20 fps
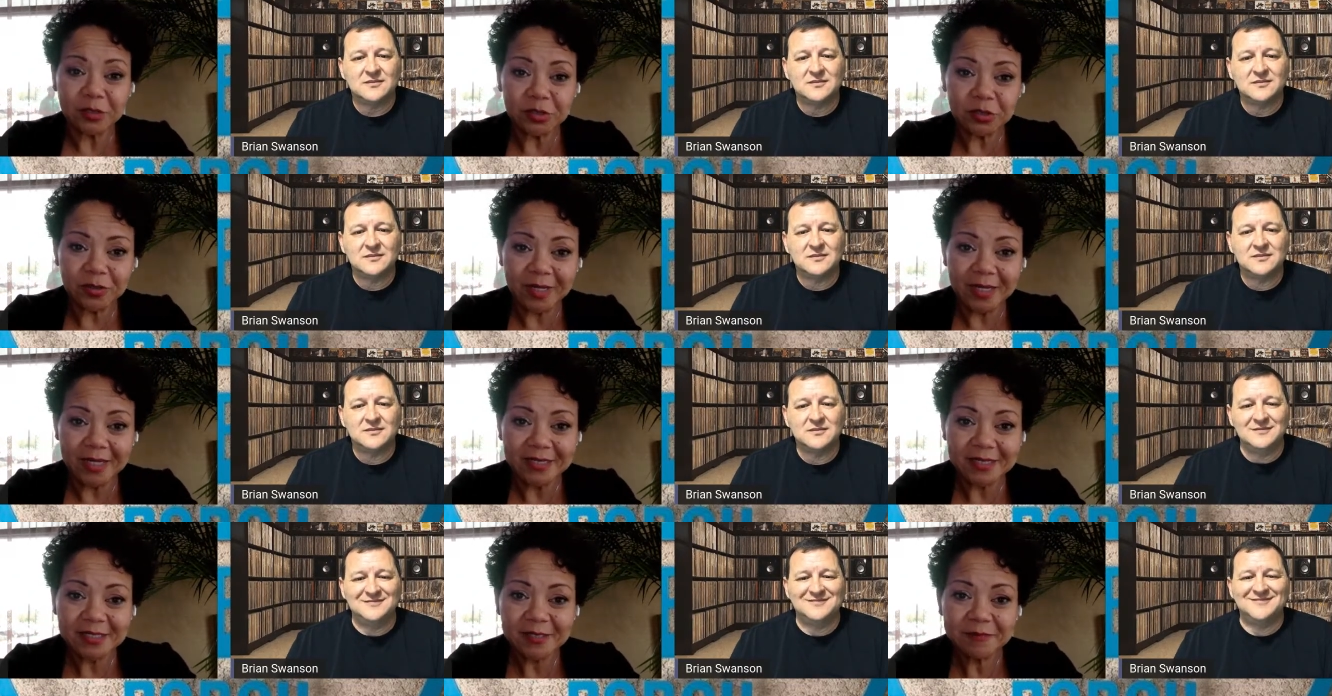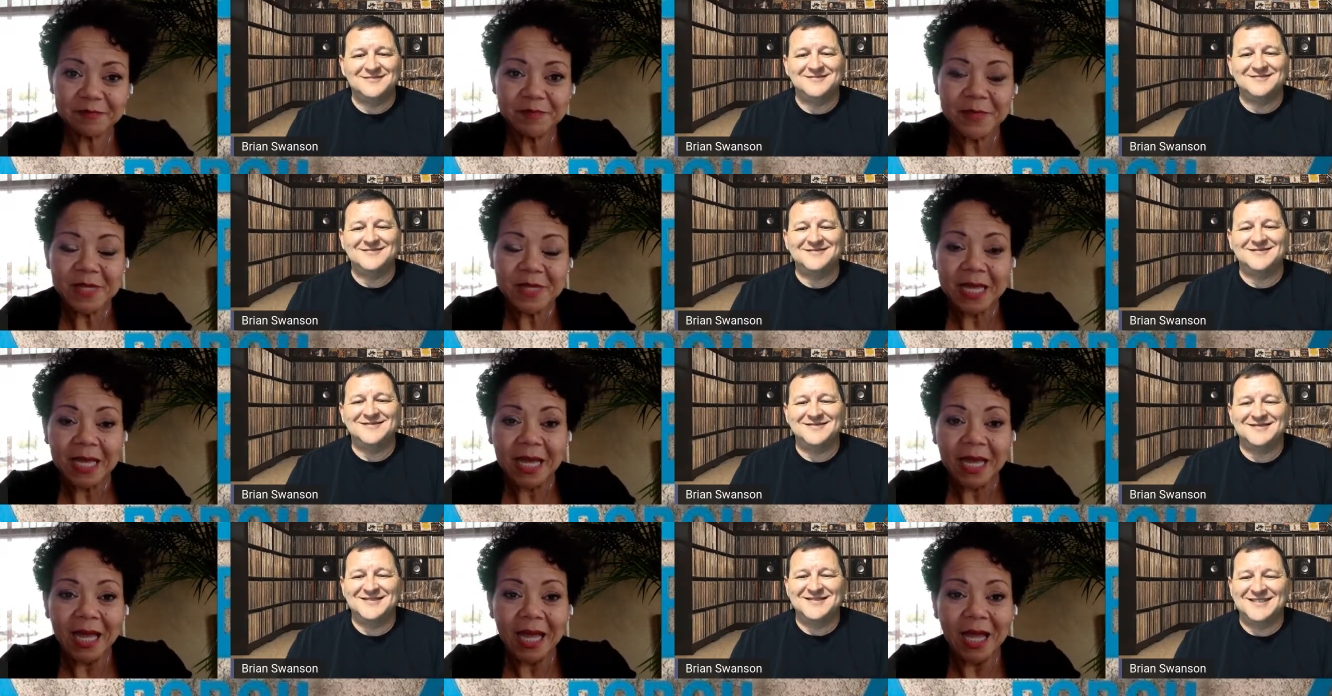Speaker 1: new tricks.
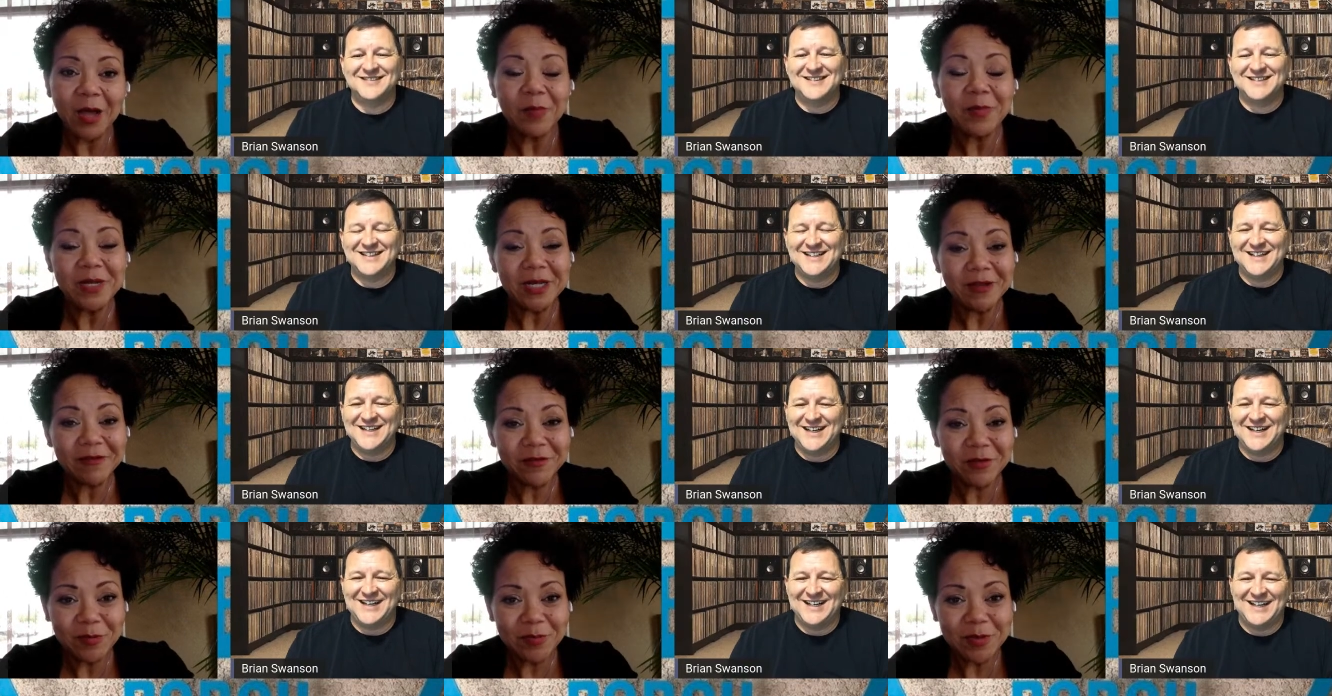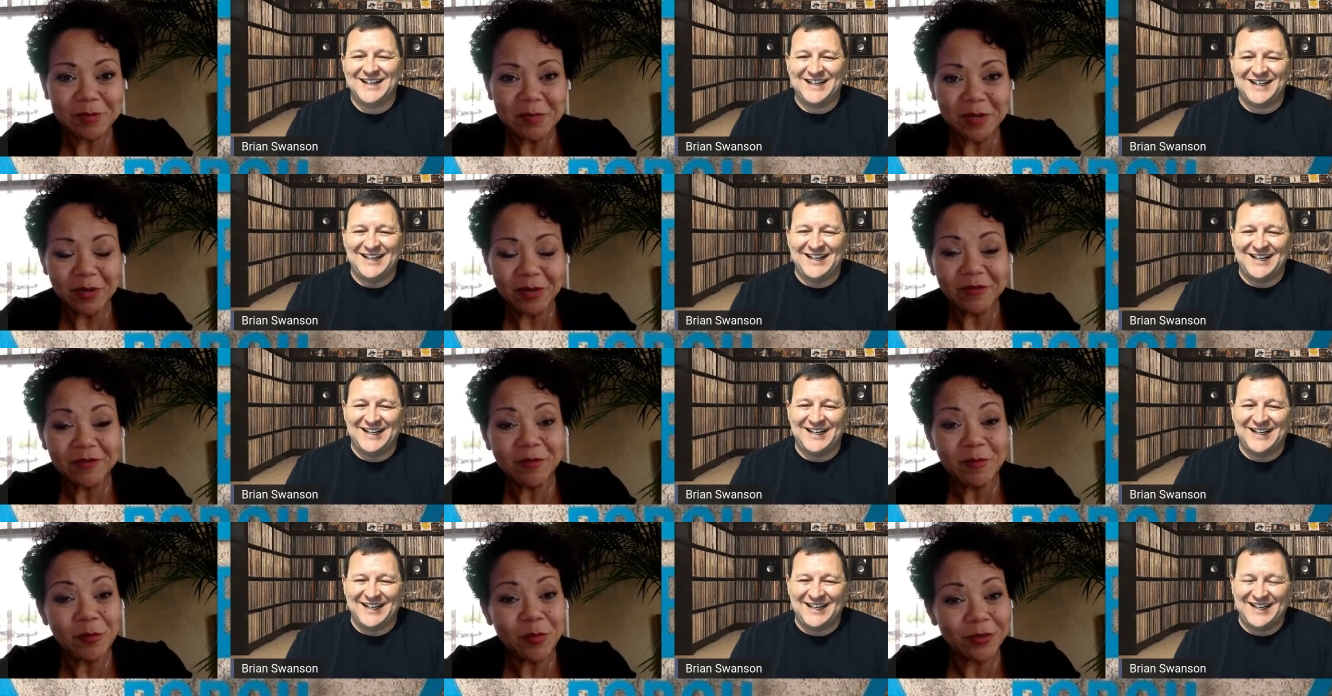How many of you have been married
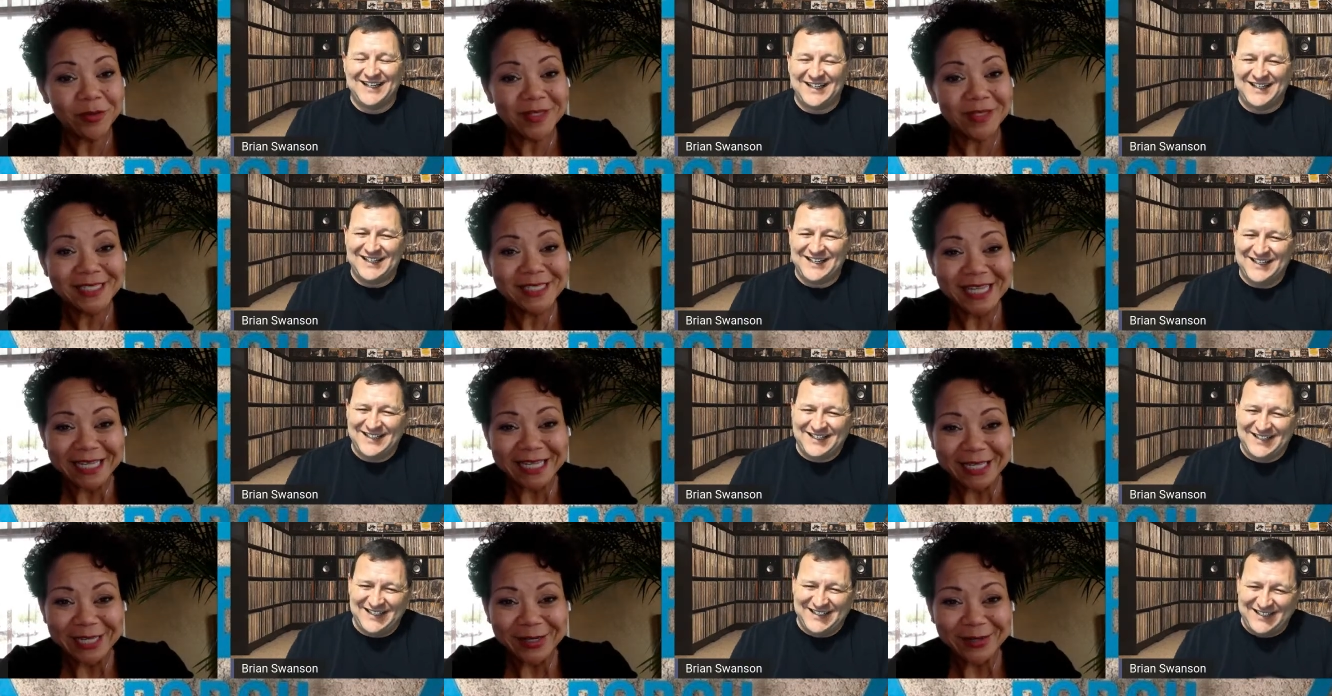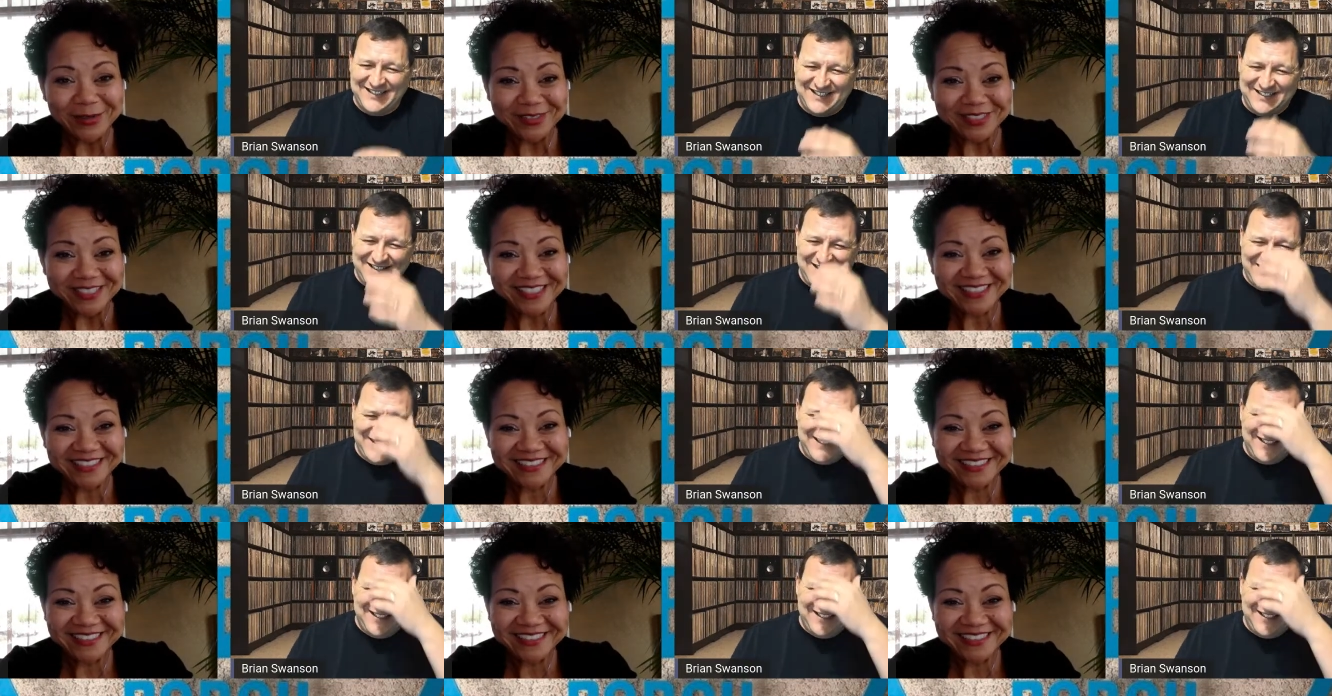for more than 10 years?